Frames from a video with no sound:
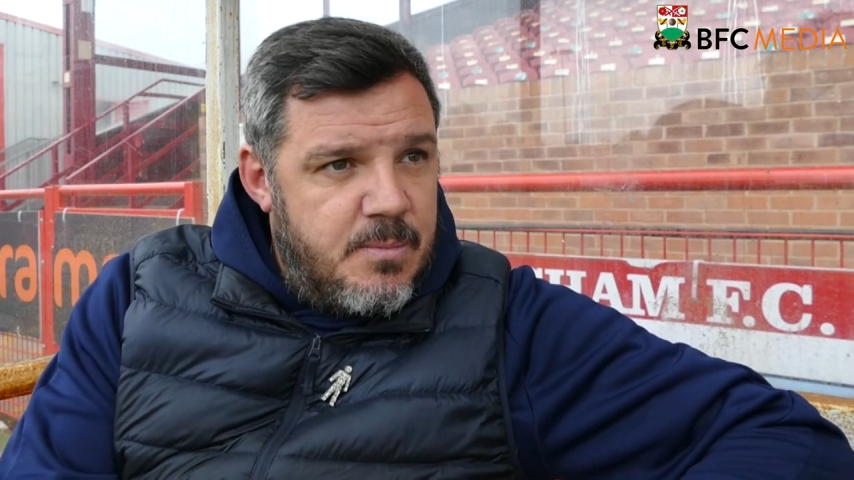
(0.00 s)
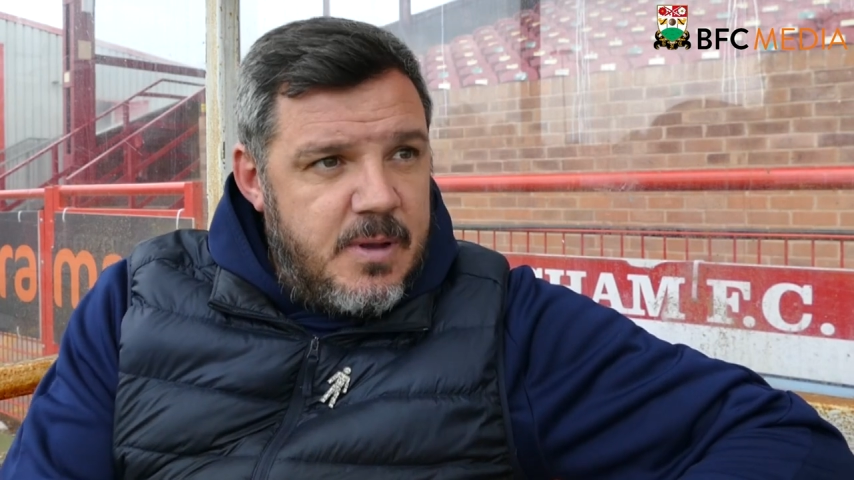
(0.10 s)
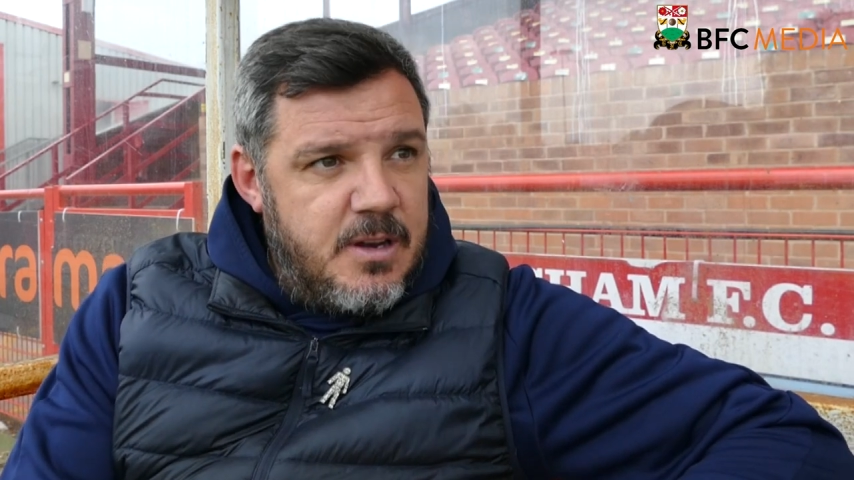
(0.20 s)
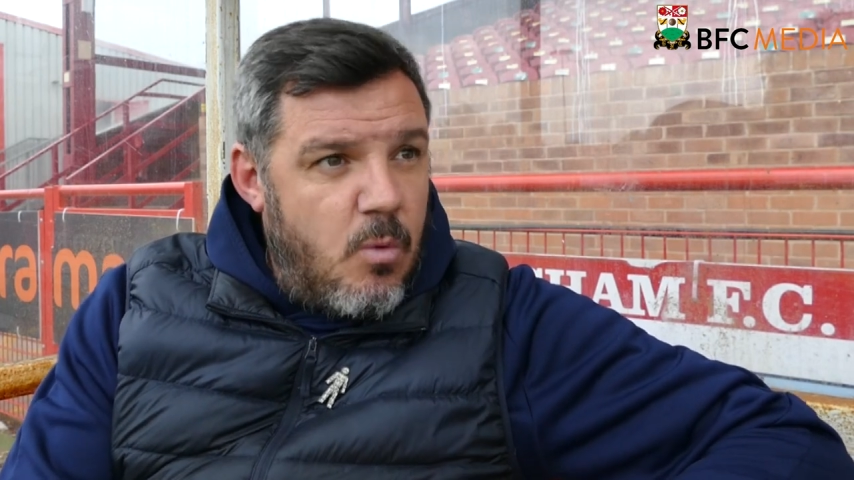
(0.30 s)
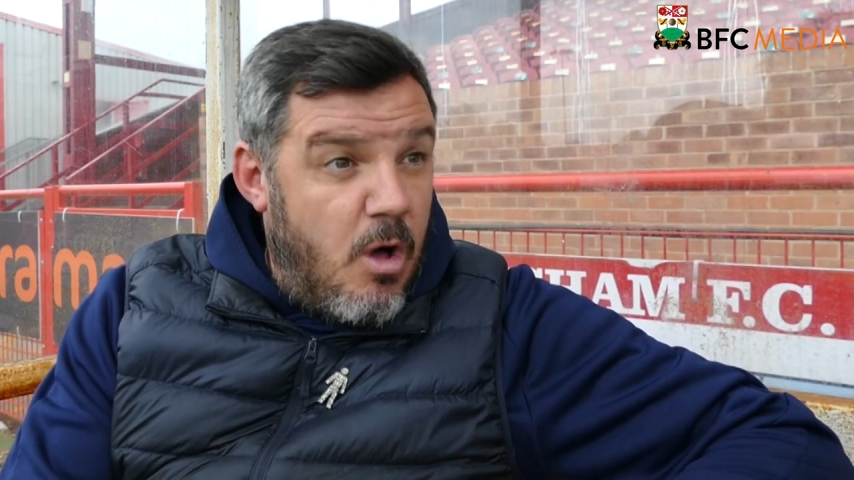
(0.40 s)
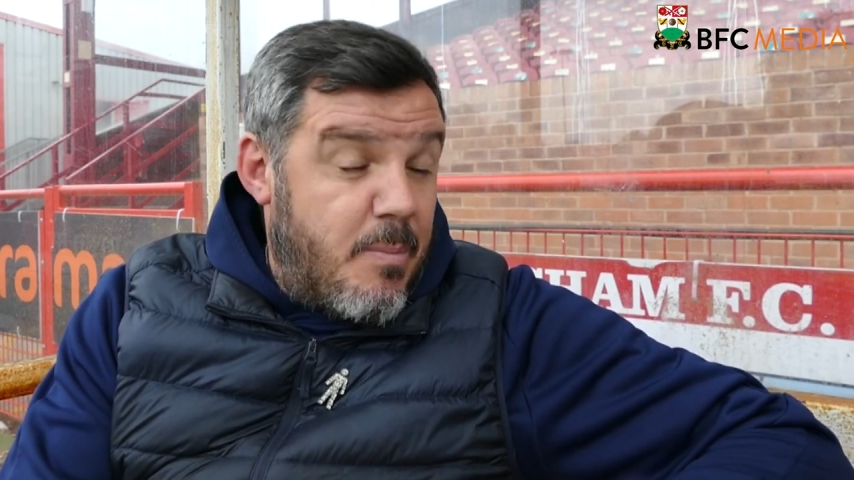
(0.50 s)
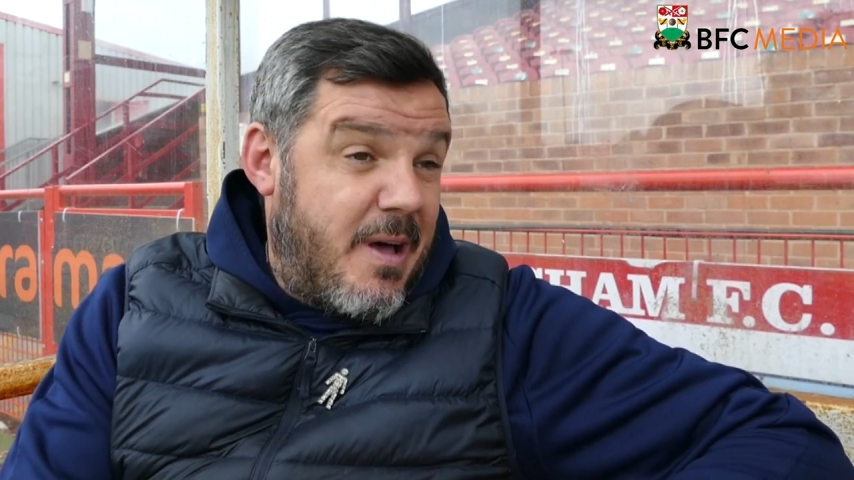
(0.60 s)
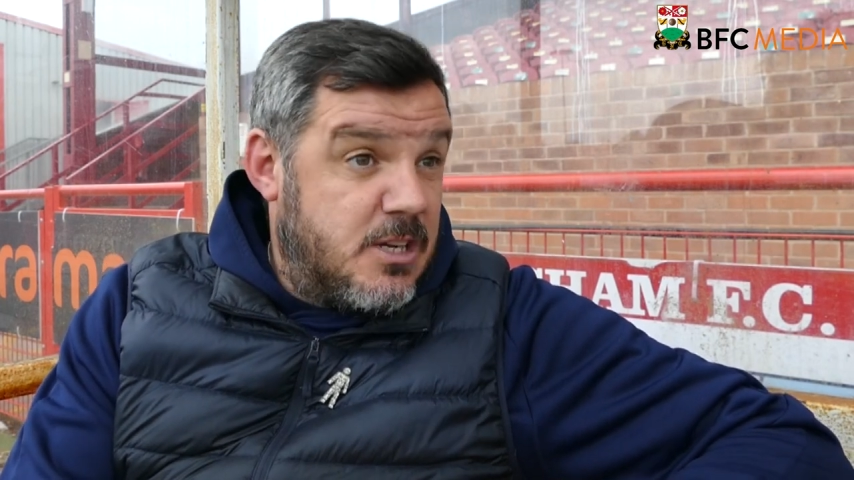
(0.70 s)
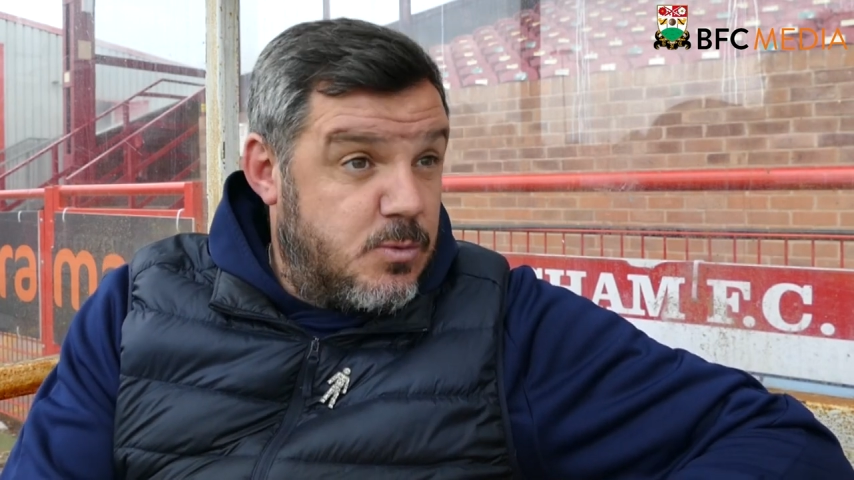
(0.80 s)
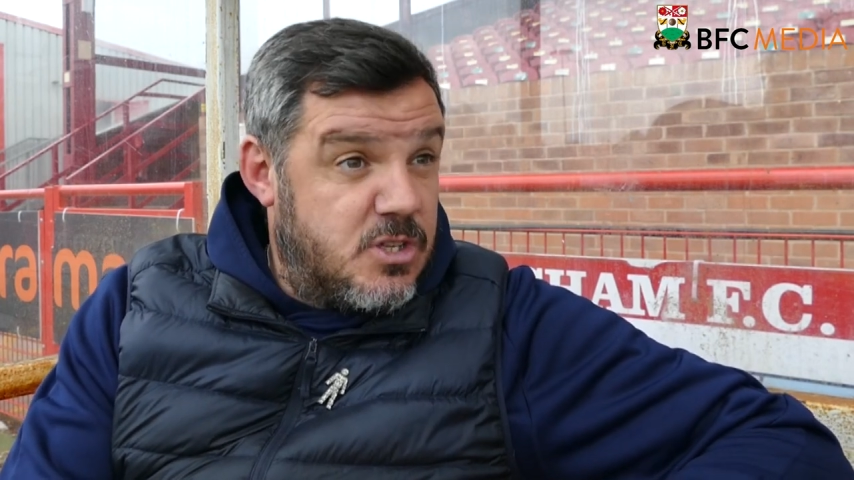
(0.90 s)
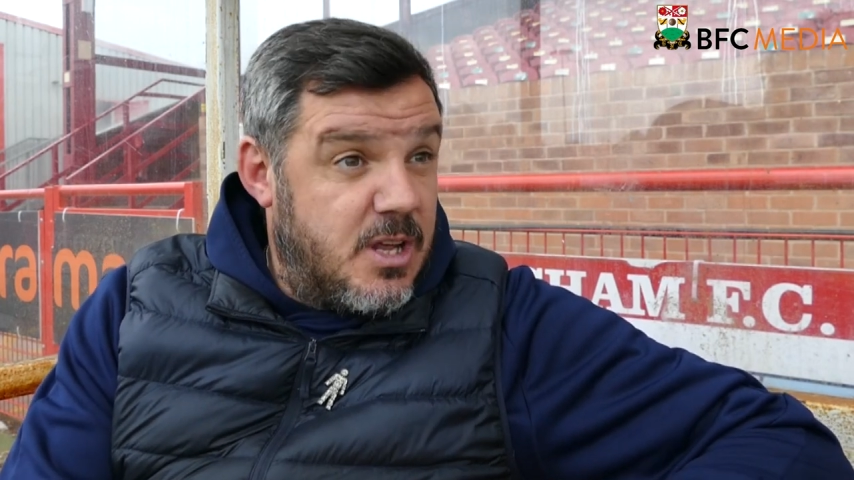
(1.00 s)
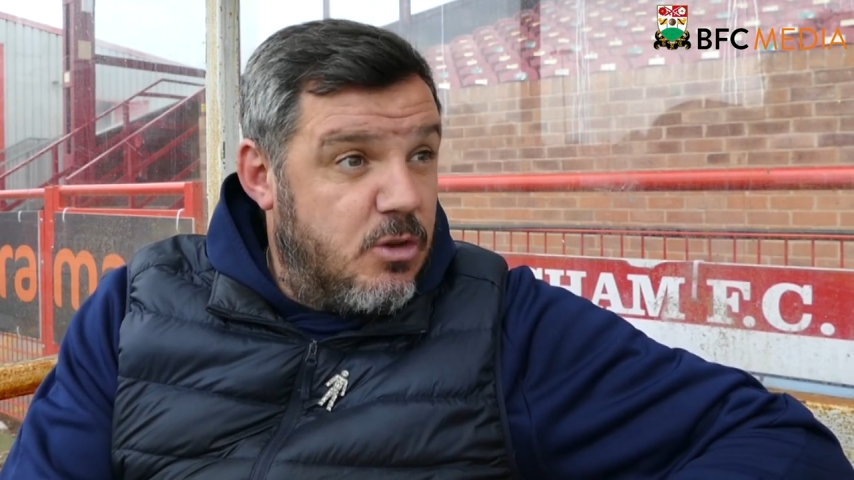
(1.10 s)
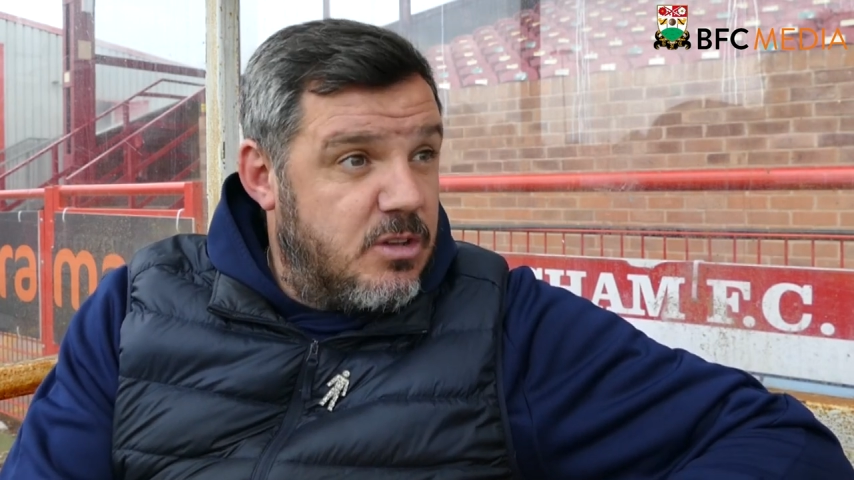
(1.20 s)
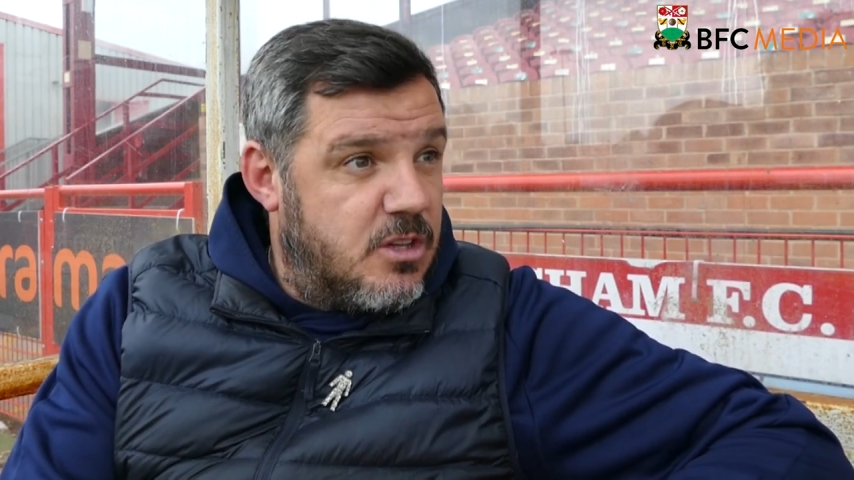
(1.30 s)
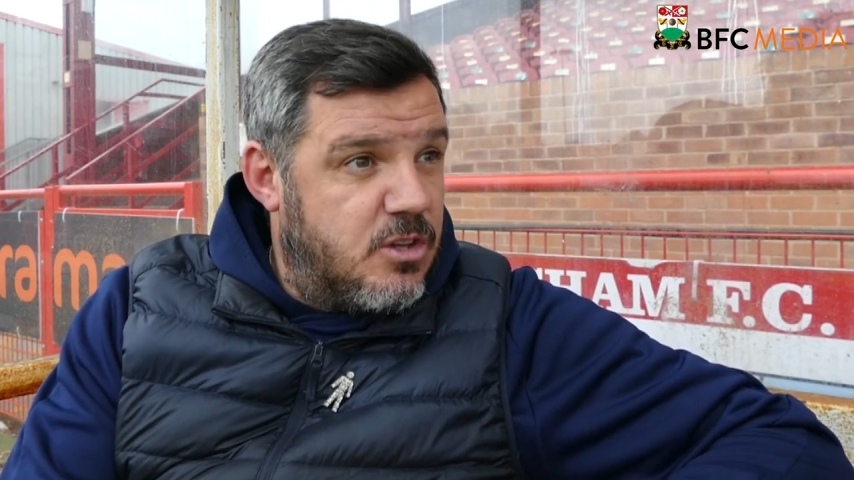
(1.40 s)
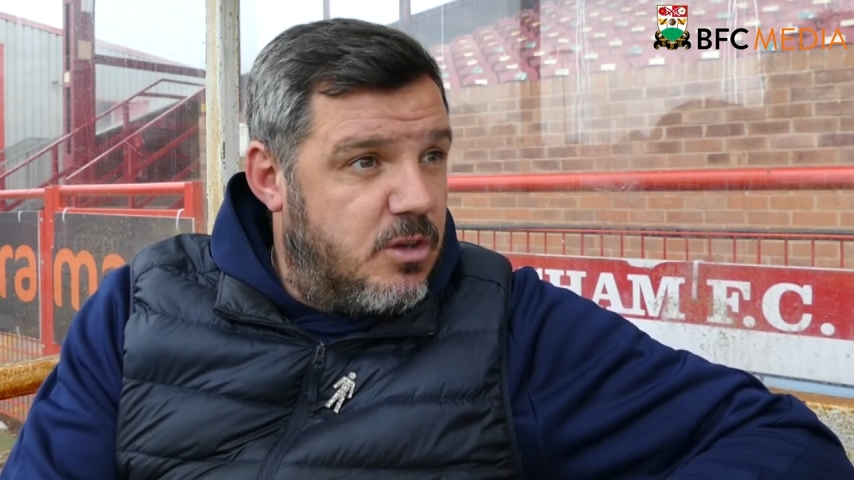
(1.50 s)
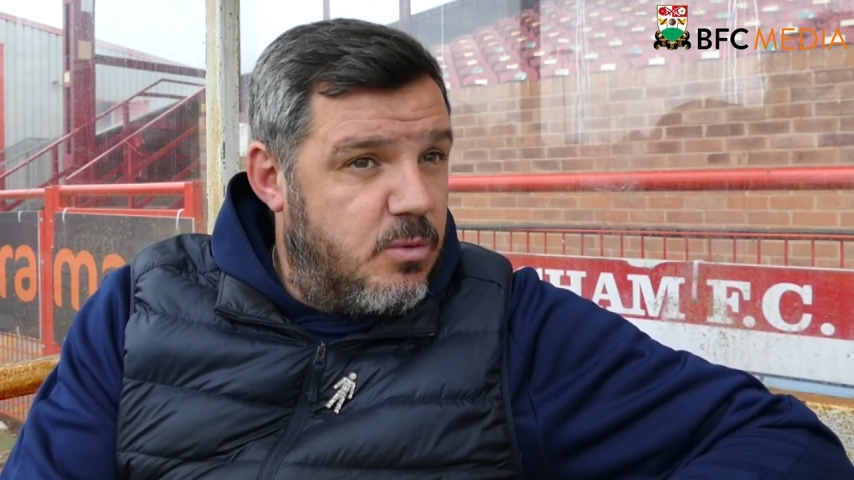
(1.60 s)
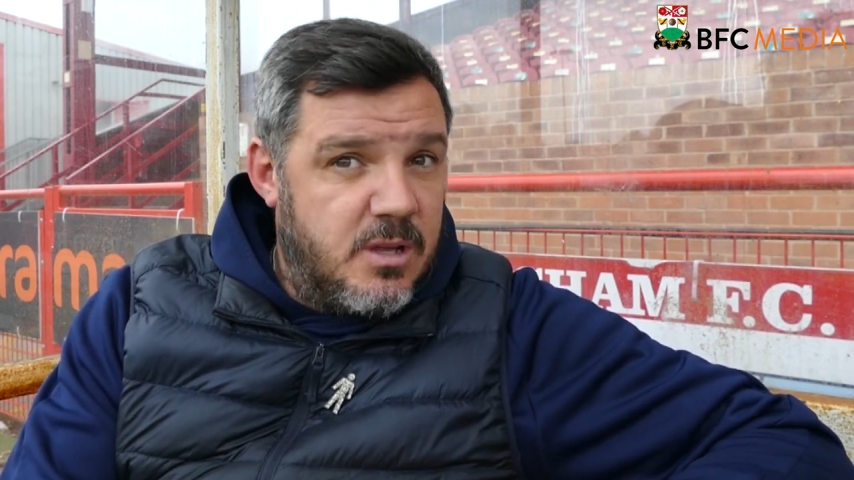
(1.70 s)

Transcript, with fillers: played a wall pass, which they like to do,